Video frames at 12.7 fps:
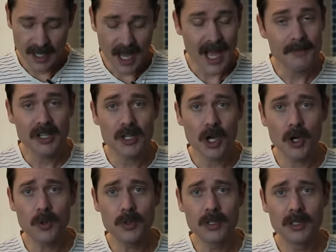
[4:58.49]
I'm gonna
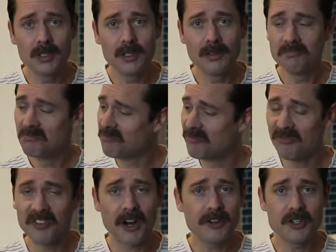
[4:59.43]
go
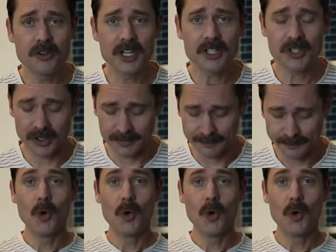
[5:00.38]
very traditional.